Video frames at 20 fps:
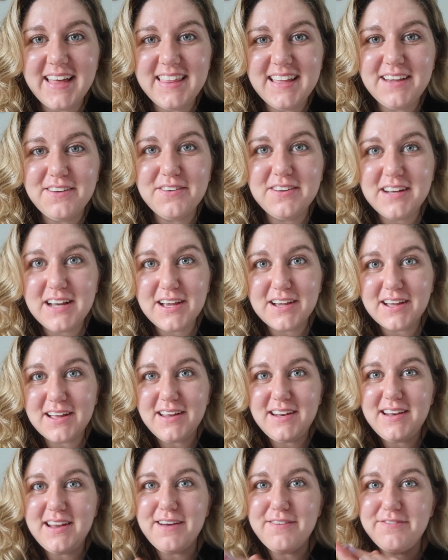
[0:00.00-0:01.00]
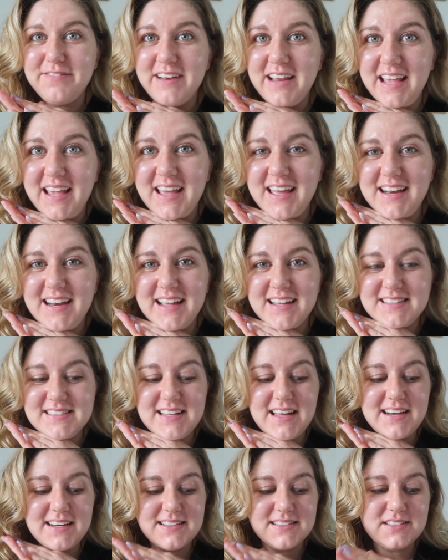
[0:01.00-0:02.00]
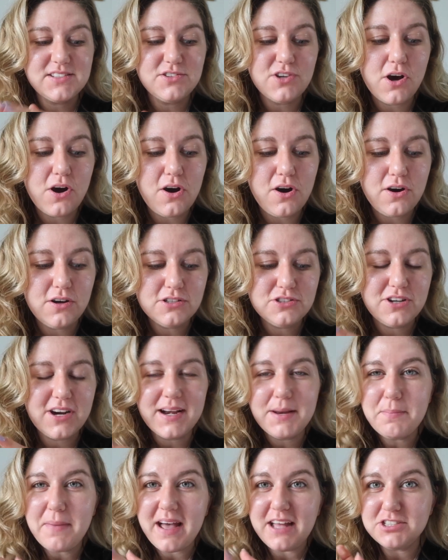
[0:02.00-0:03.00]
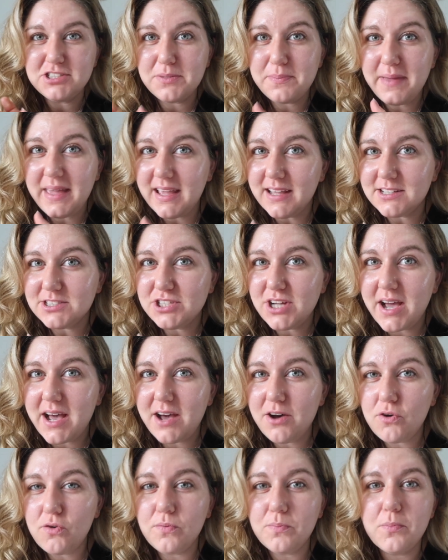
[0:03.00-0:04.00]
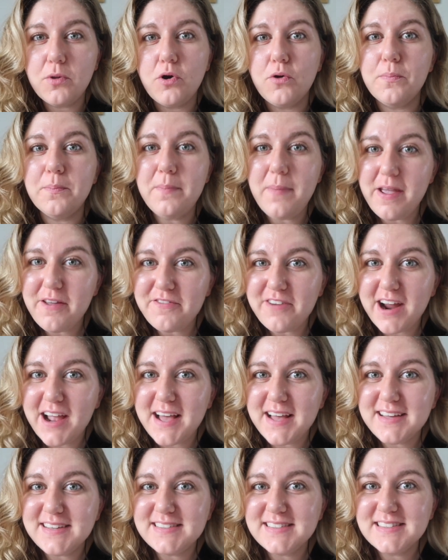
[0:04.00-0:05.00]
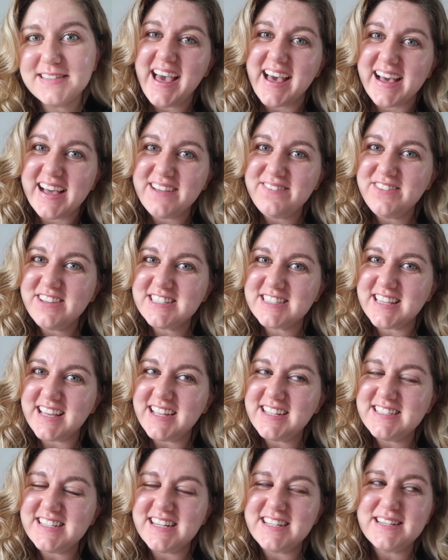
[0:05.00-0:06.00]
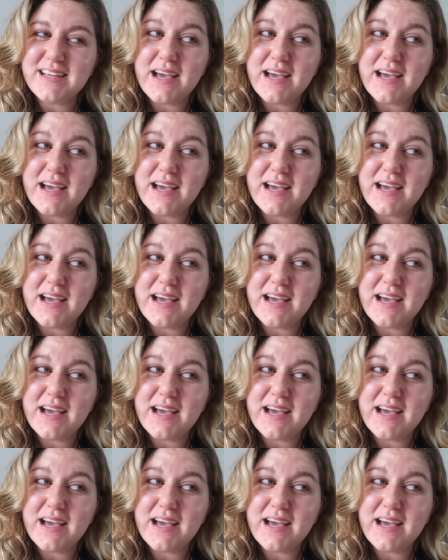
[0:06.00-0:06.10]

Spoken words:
think it would look lovely, and like I said, it's not trying to match a picture or more mirrors. Yeah, I'm excited